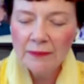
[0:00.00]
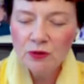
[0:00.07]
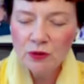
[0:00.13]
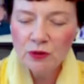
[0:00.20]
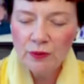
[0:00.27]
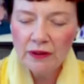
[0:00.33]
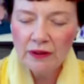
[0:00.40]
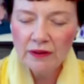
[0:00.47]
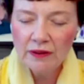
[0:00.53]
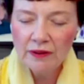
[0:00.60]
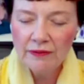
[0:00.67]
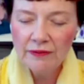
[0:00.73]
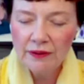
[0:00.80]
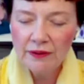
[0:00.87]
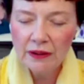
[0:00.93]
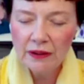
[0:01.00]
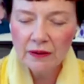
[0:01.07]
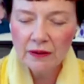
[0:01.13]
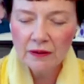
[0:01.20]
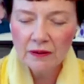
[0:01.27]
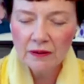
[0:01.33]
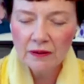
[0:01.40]
in a hamster
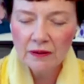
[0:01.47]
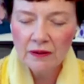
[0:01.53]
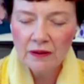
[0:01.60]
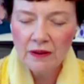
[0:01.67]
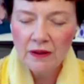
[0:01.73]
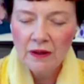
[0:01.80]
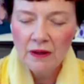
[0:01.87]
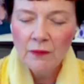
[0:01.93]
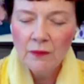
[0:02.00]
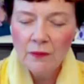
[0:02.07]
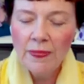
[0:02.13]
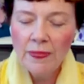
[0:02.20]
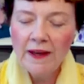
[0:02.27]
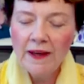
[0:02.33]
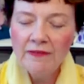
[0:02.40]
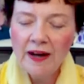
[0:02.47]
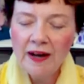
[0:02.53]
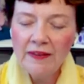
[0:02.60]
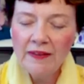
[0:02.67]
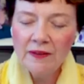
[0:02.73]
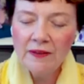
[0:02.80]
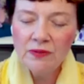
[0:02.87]
wheel of fear?
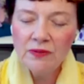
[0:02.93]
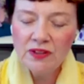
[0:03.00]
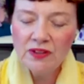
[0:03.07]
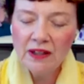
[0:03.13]
when they